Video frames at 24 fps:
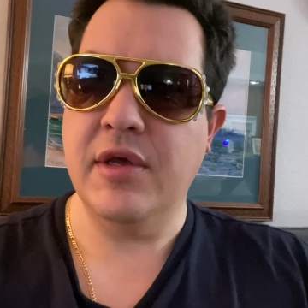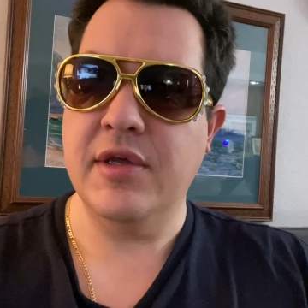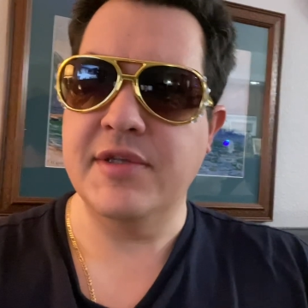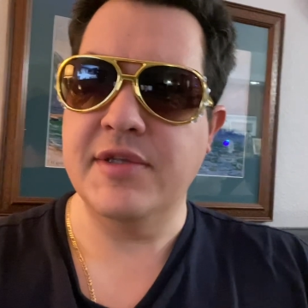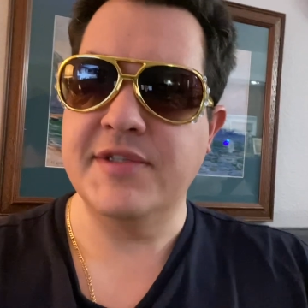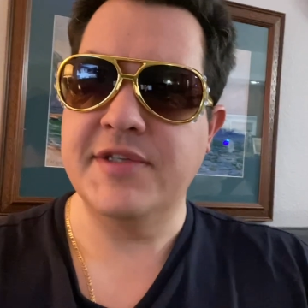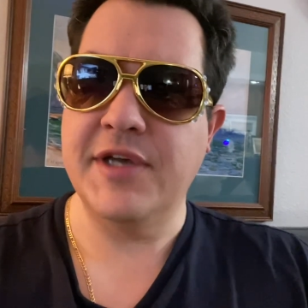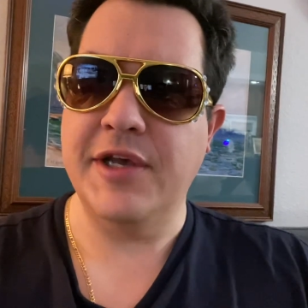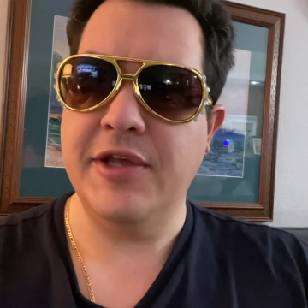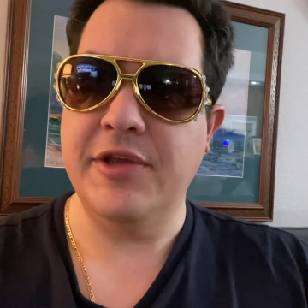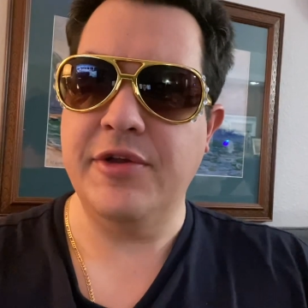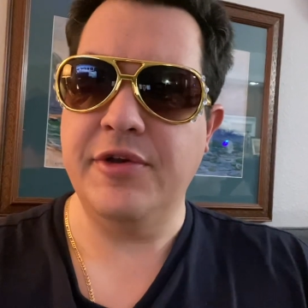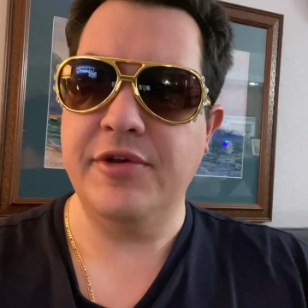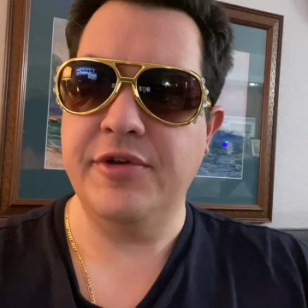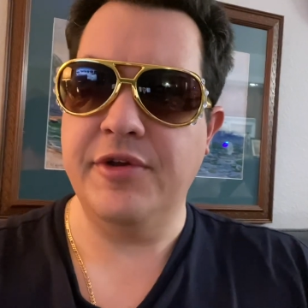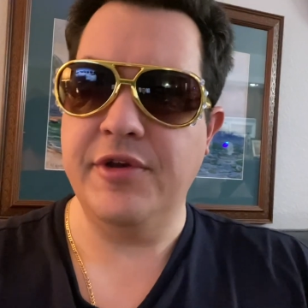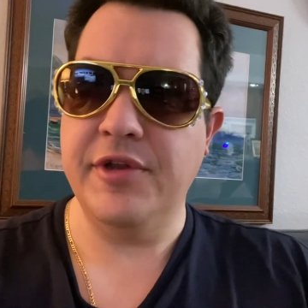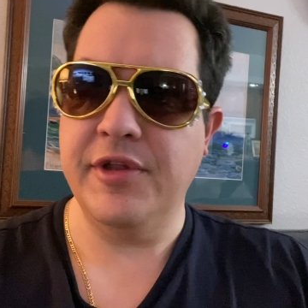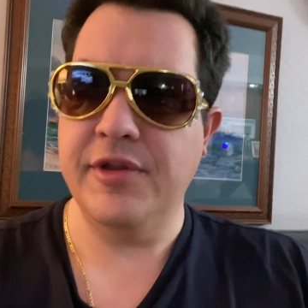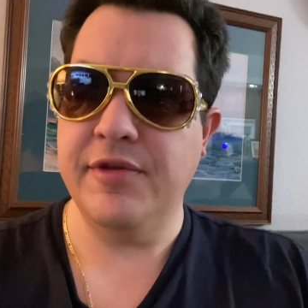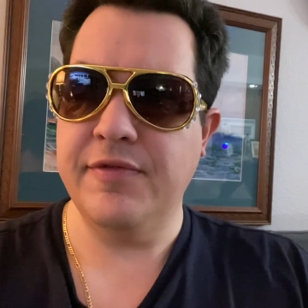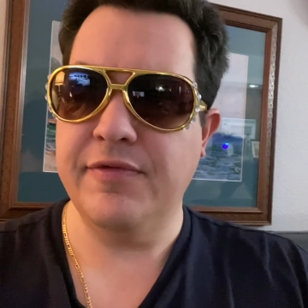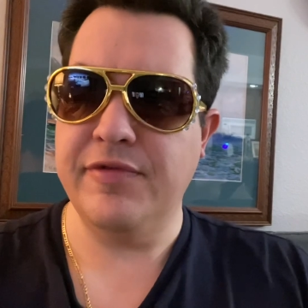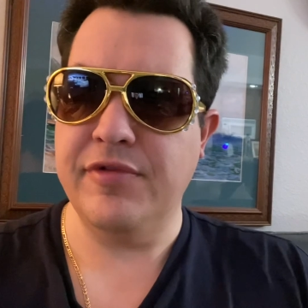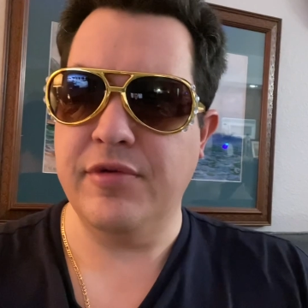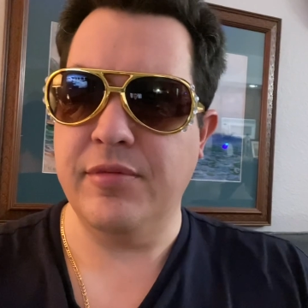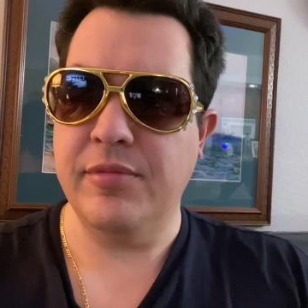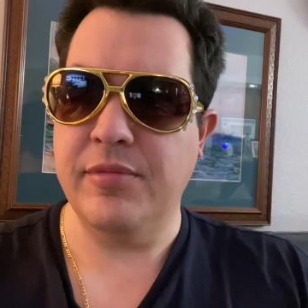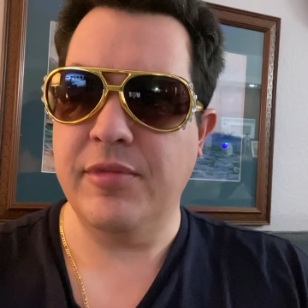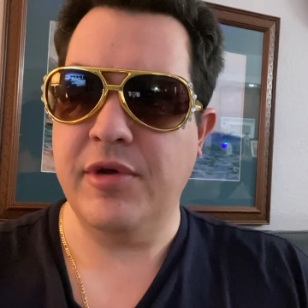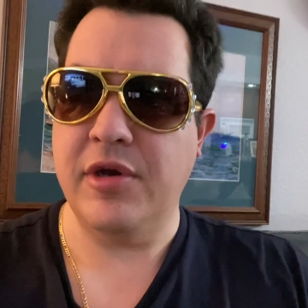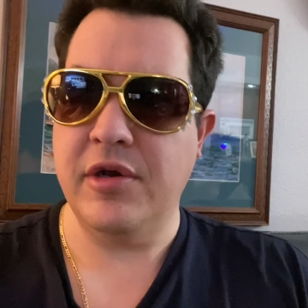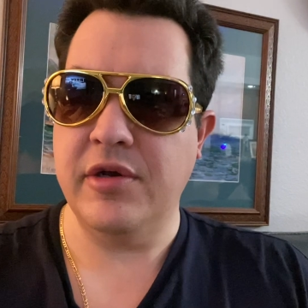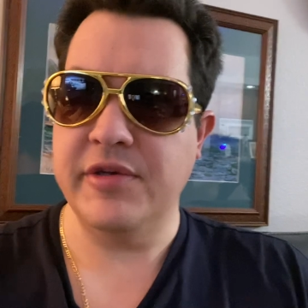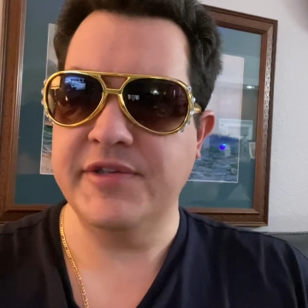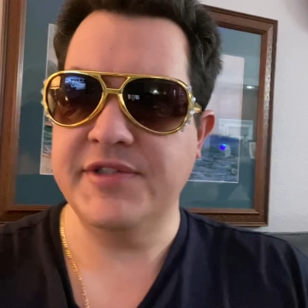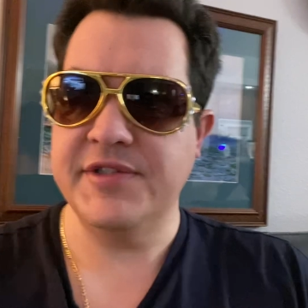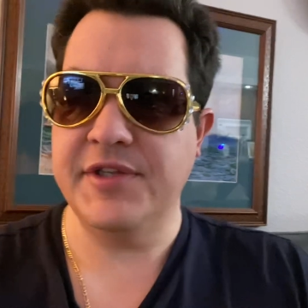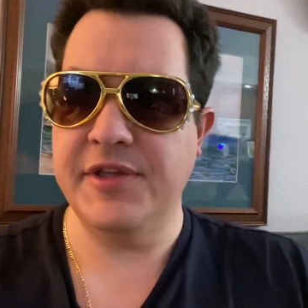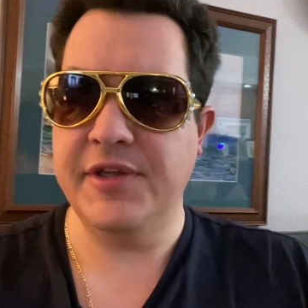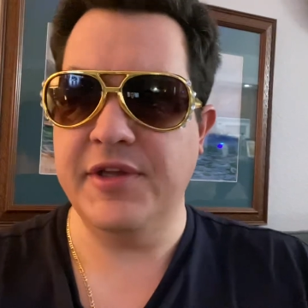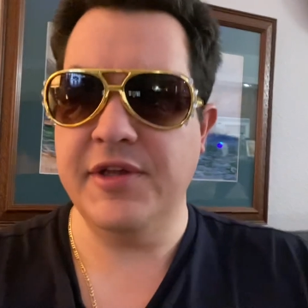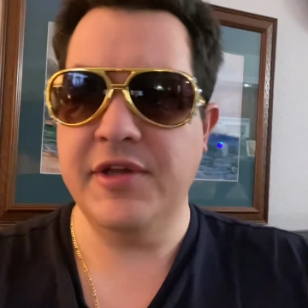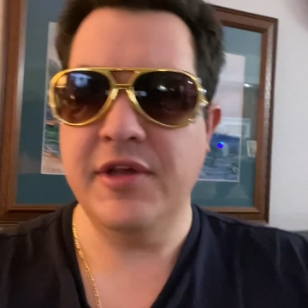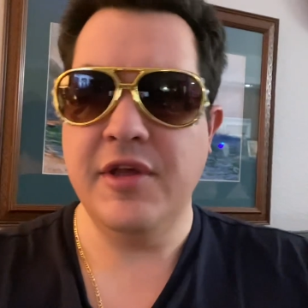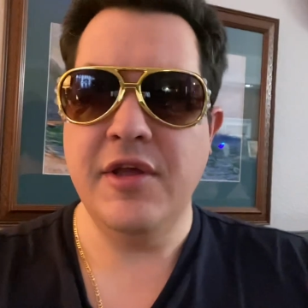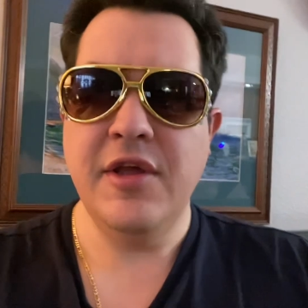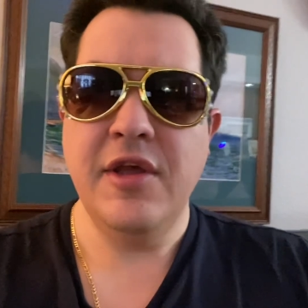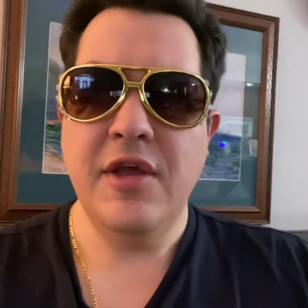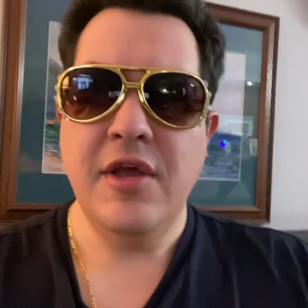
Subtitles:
Tyler Durden from RSD,